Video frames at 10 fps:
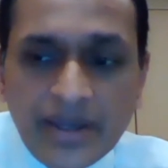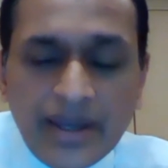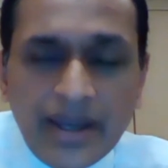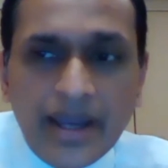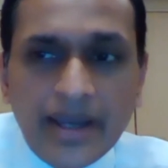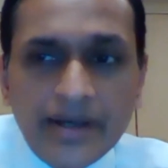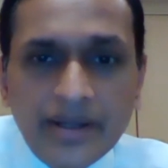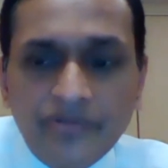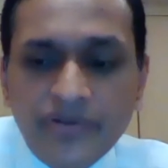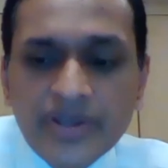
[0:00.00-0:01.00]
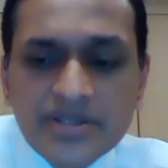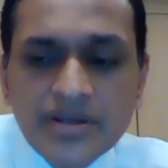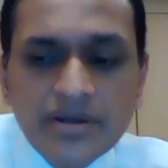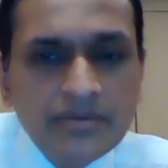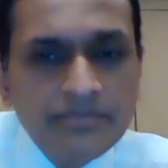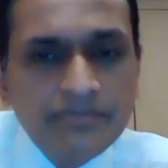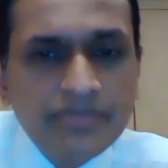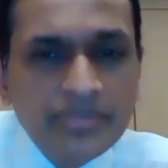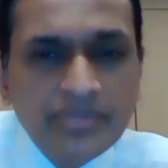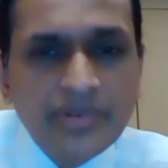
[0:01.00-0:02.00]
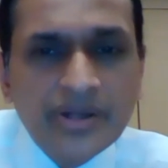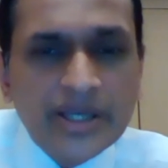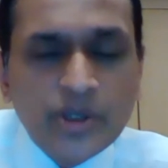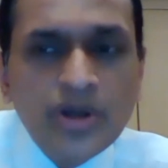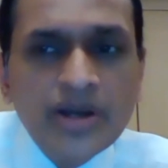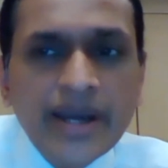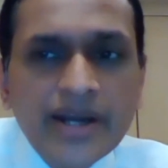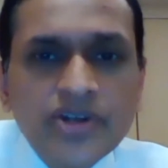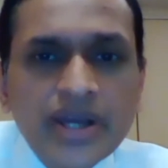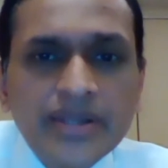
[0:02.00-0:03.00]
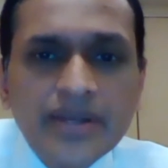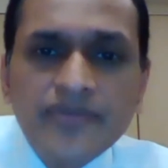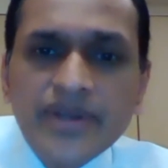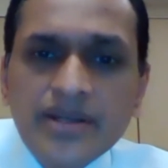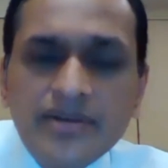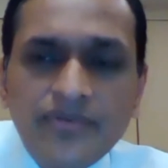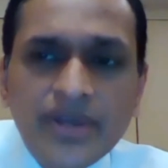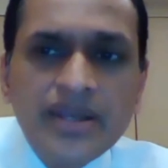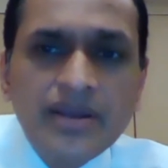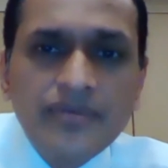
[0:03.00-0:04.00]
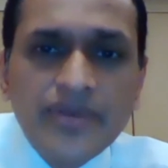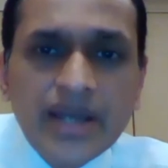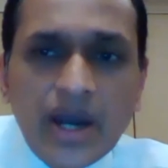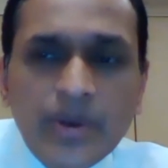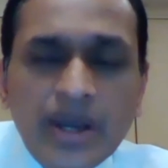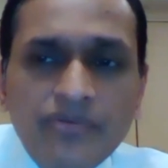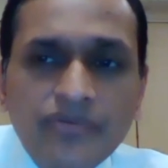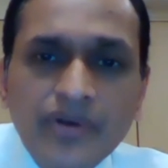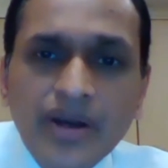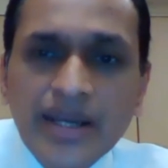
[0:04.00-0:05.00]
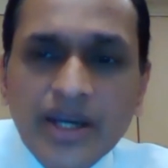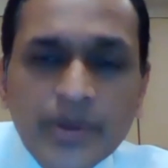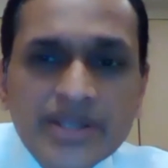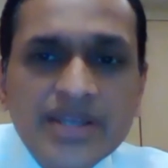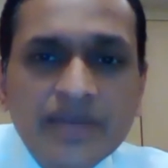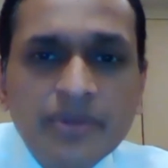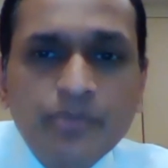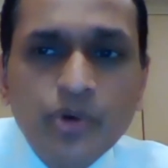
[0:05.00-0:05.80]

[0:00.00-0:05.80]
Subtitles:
And if it's regular cataract, then we now have liquids that we put